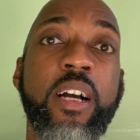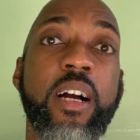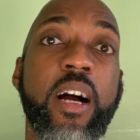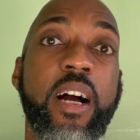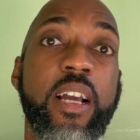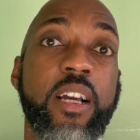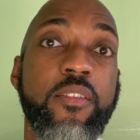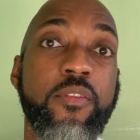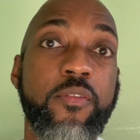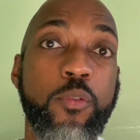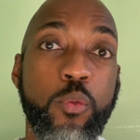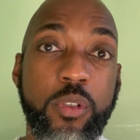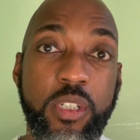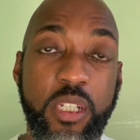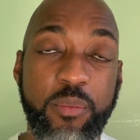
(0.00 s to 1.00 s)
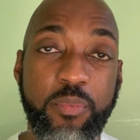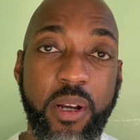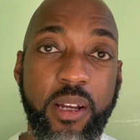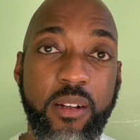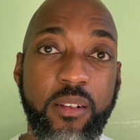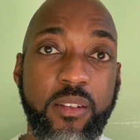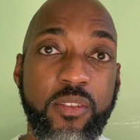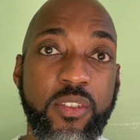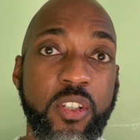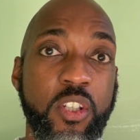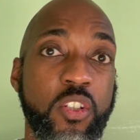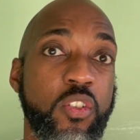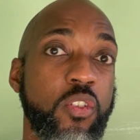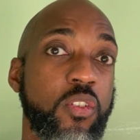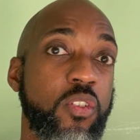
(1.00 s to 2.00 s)
I have 14 panels,
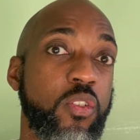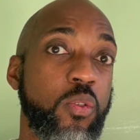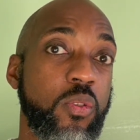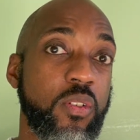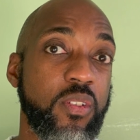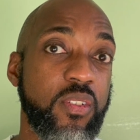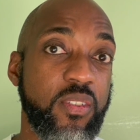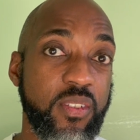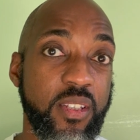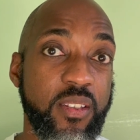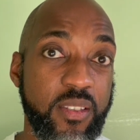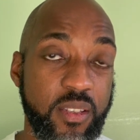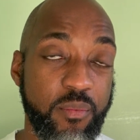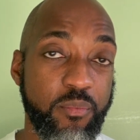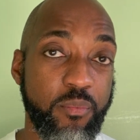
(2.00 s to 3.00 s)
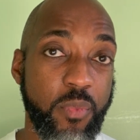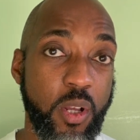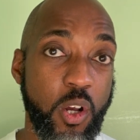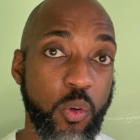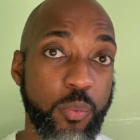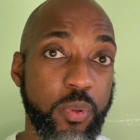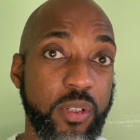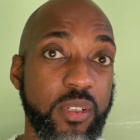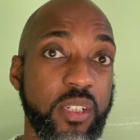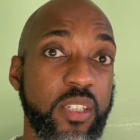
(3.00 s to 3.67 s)
so the total system output